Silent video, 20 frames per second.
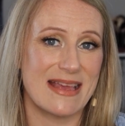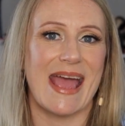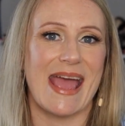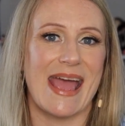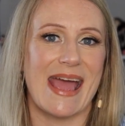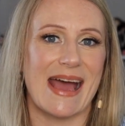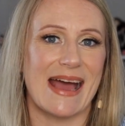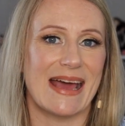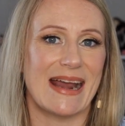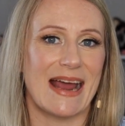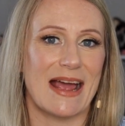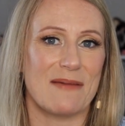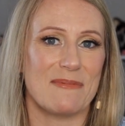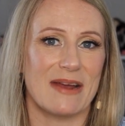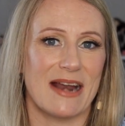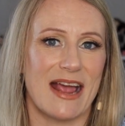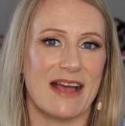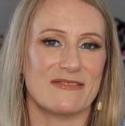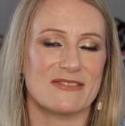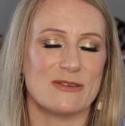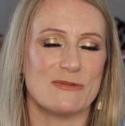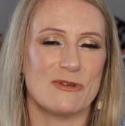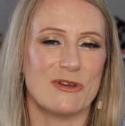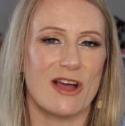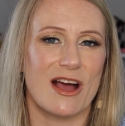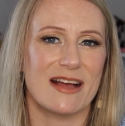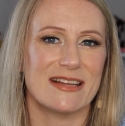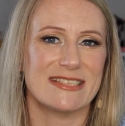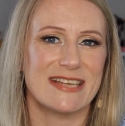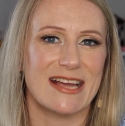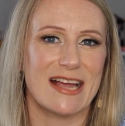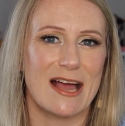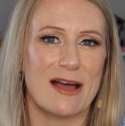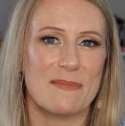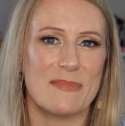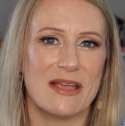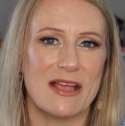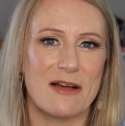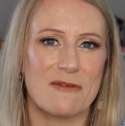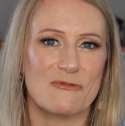and I'm gonna have some new content
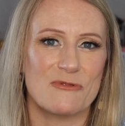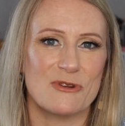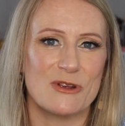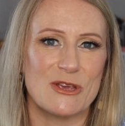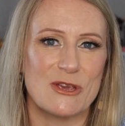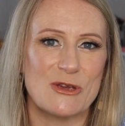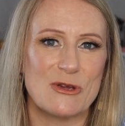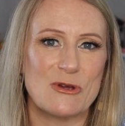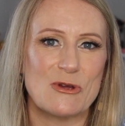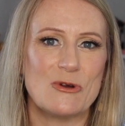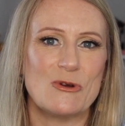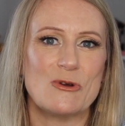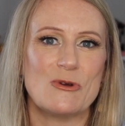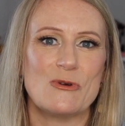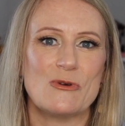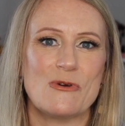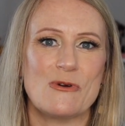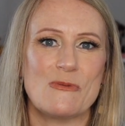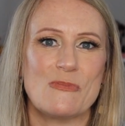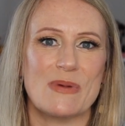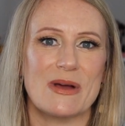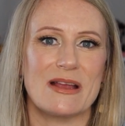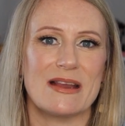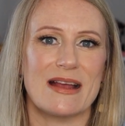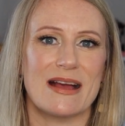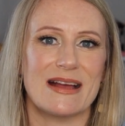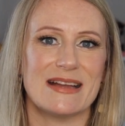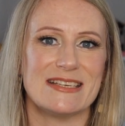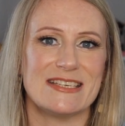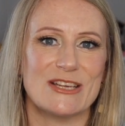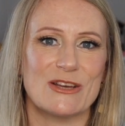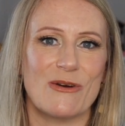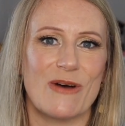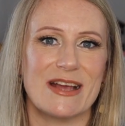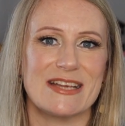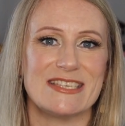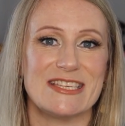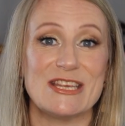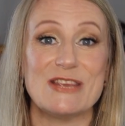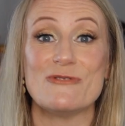coming up for you, but until I
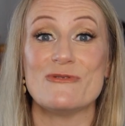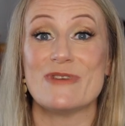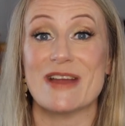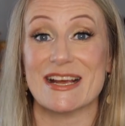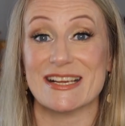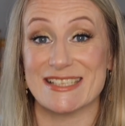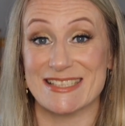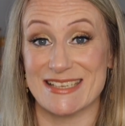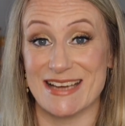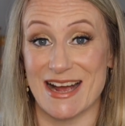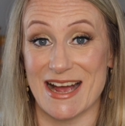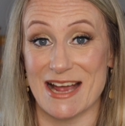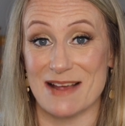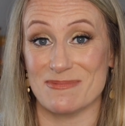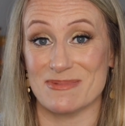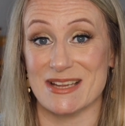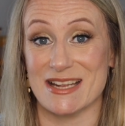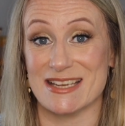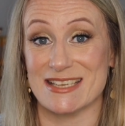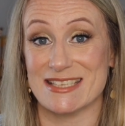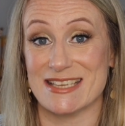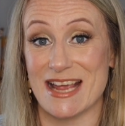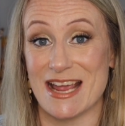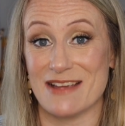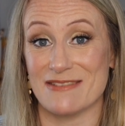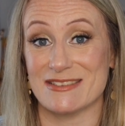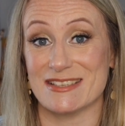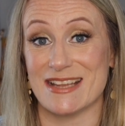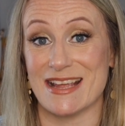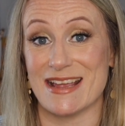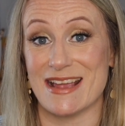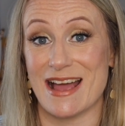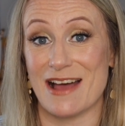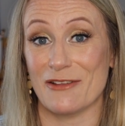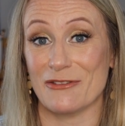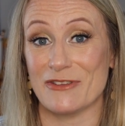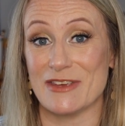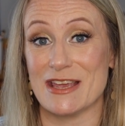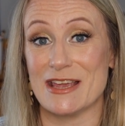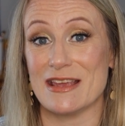see you next time, stay safe, stay
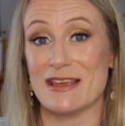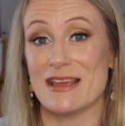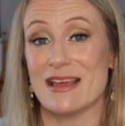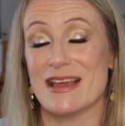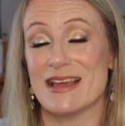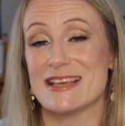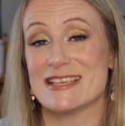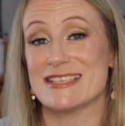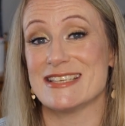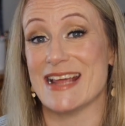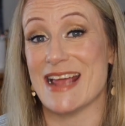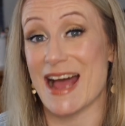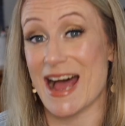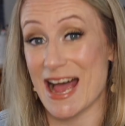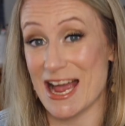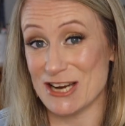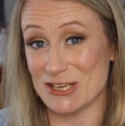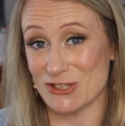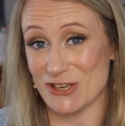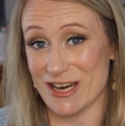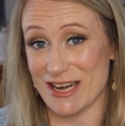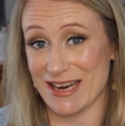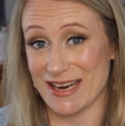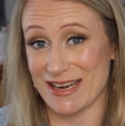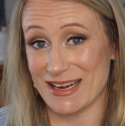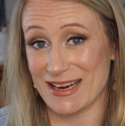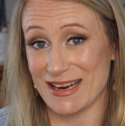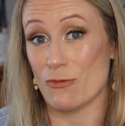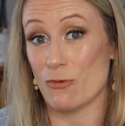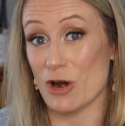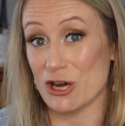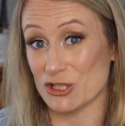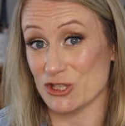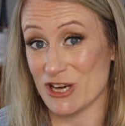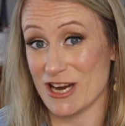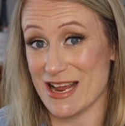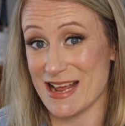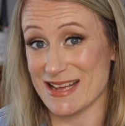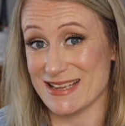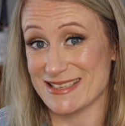healthy, stay hydrated, wash
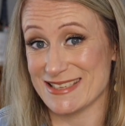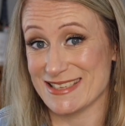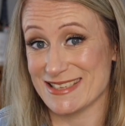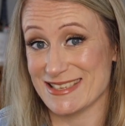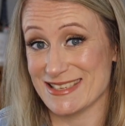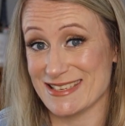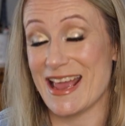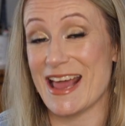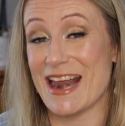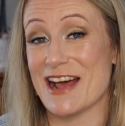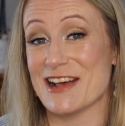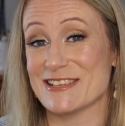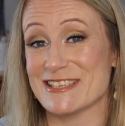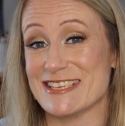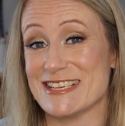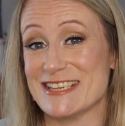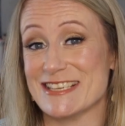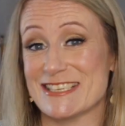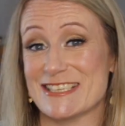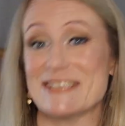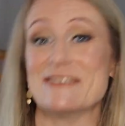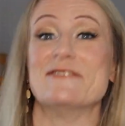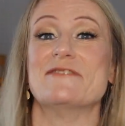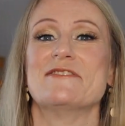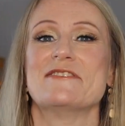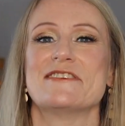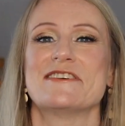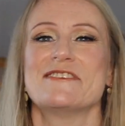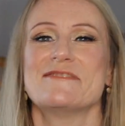your hands, and I'll see you soon.